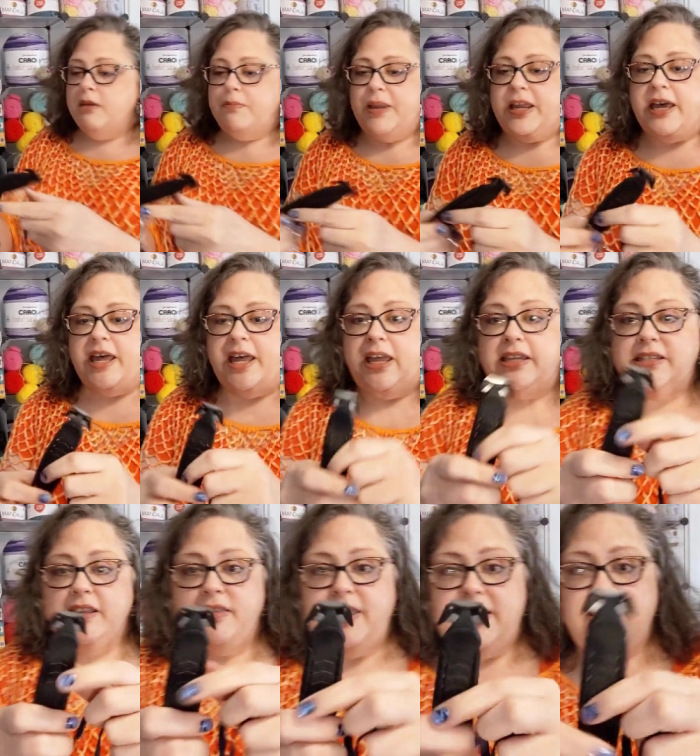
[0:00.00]

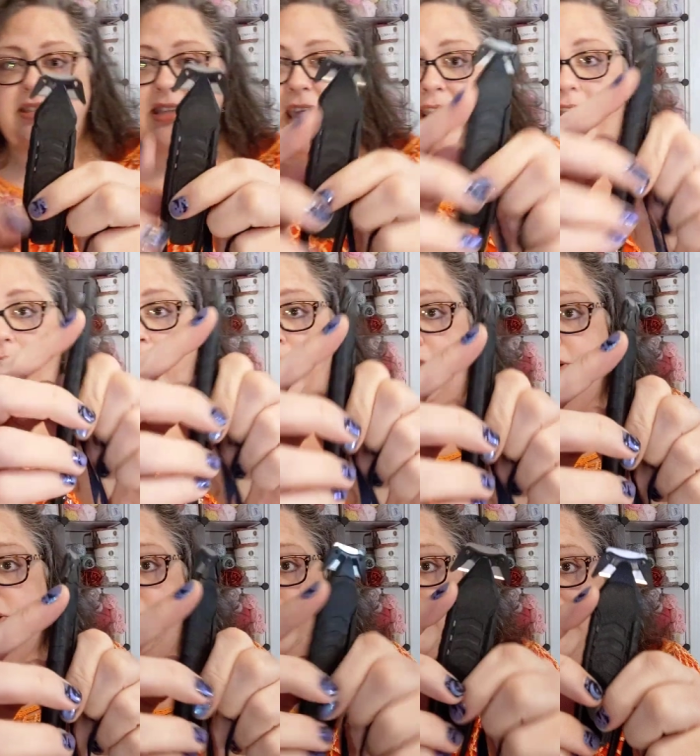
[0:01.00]
Because this like
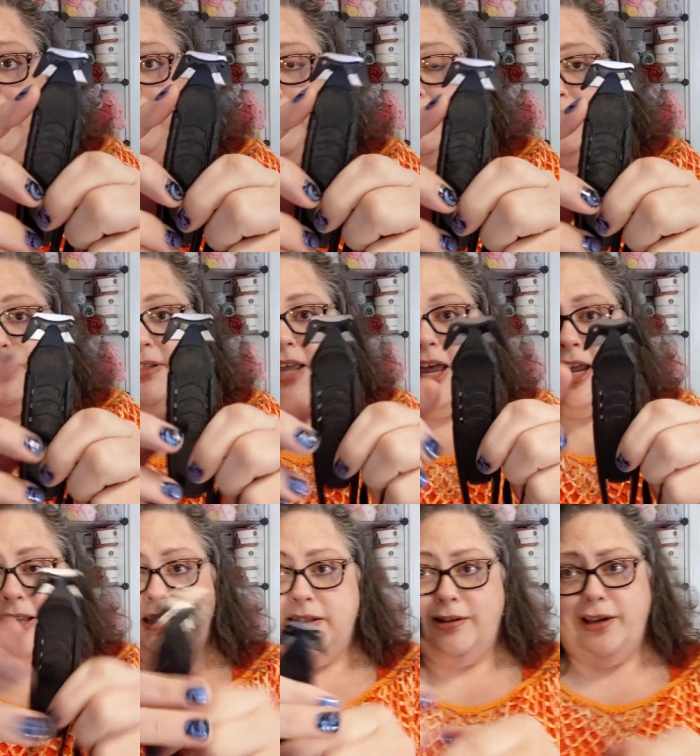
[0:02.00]
cuts through tape on the
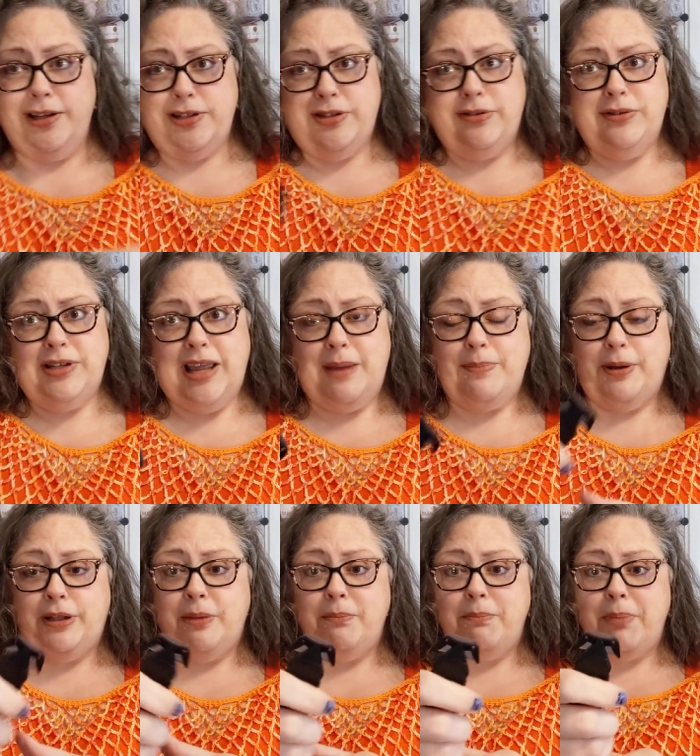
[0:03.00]
sides and cuts through tape
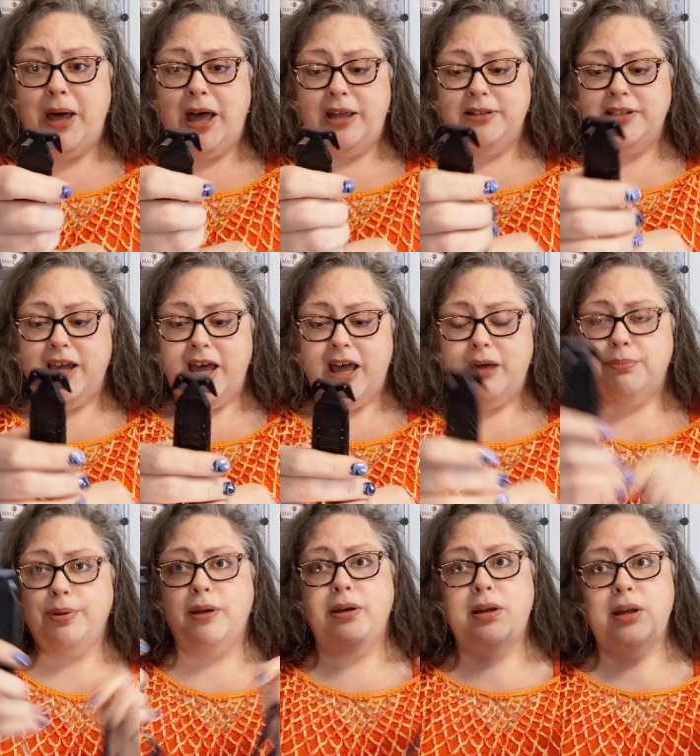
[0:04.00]
on the top.
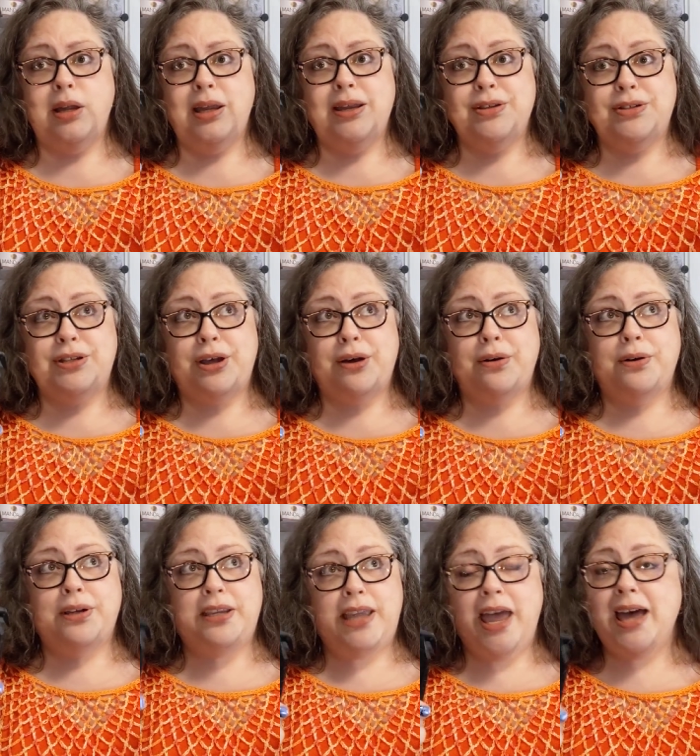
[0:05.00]

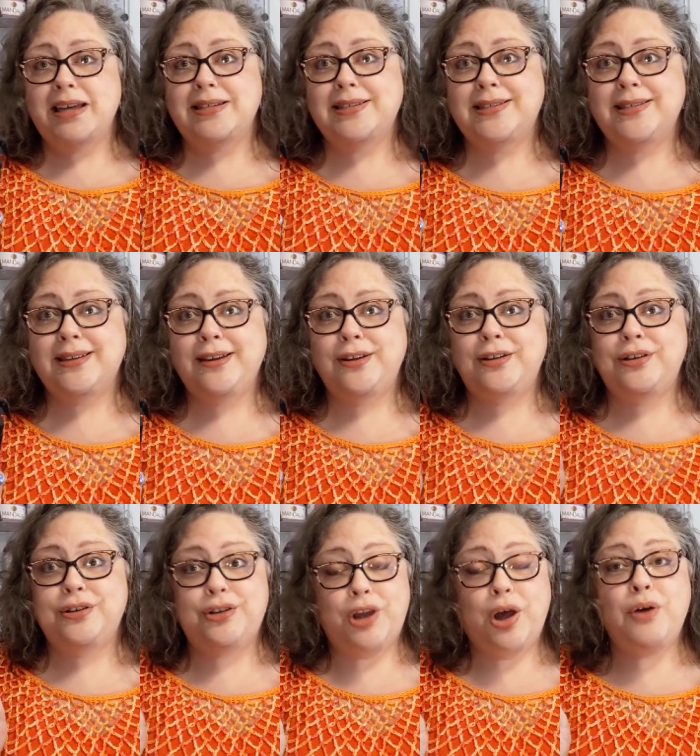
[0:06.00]
So yes,
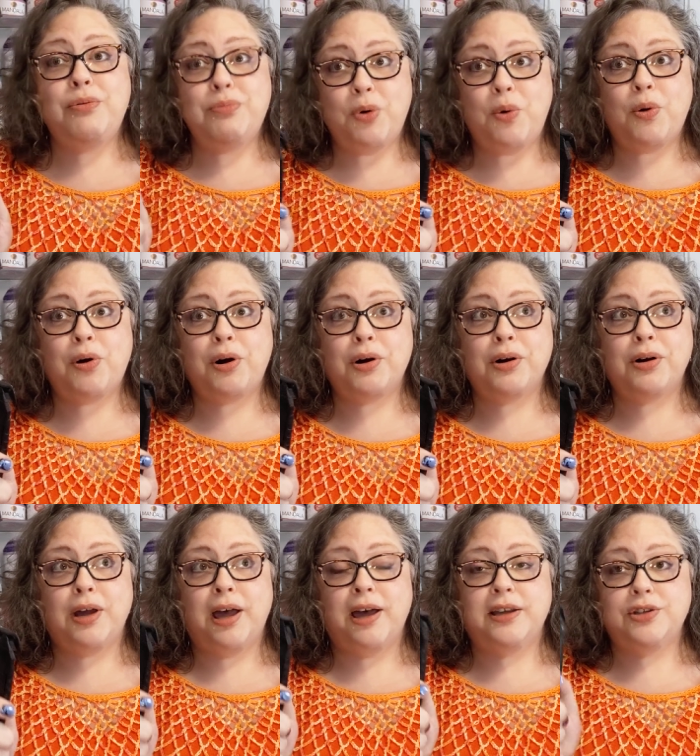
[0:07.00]
no more
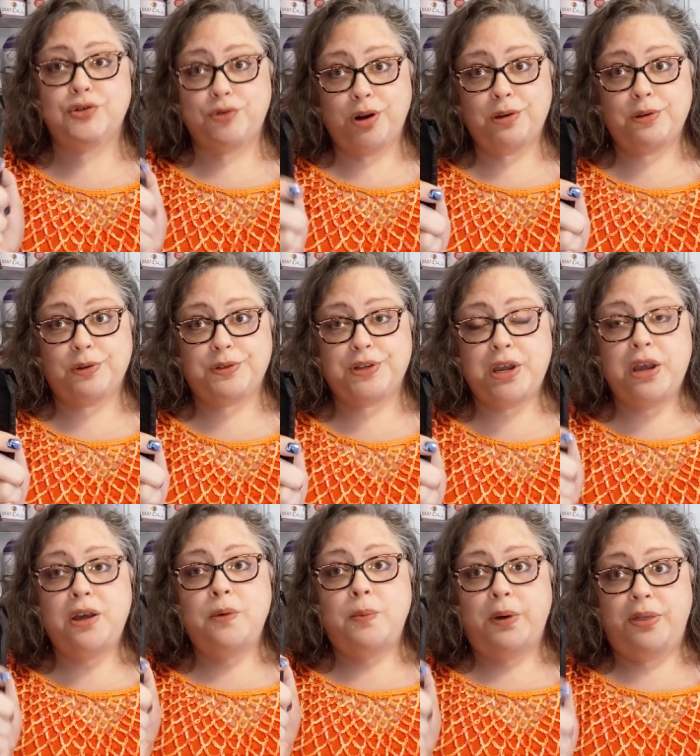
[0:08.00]
struggles
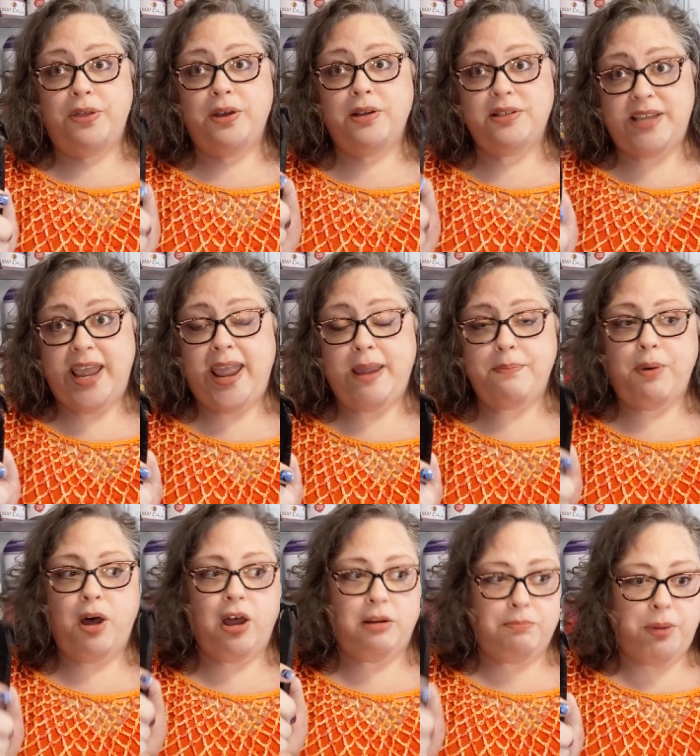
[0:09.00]
with tape
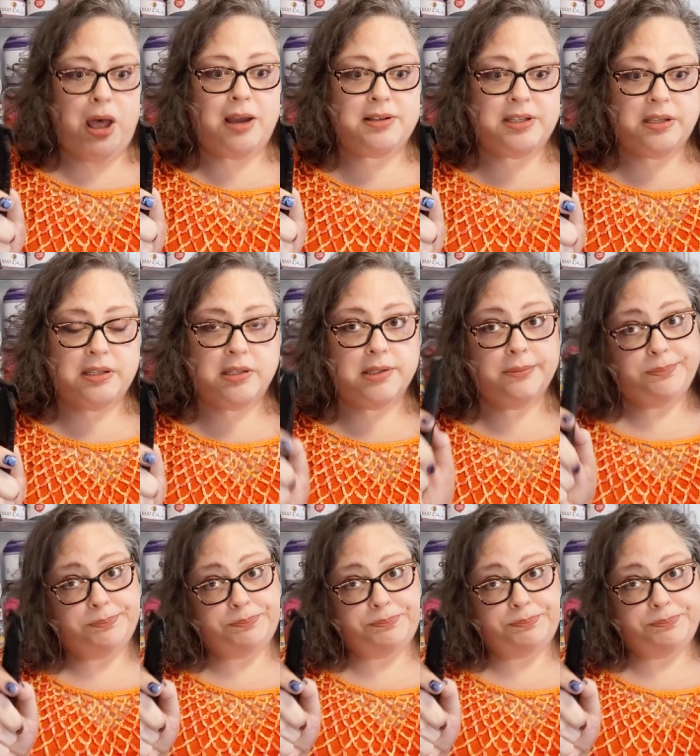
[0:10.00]
on boxes.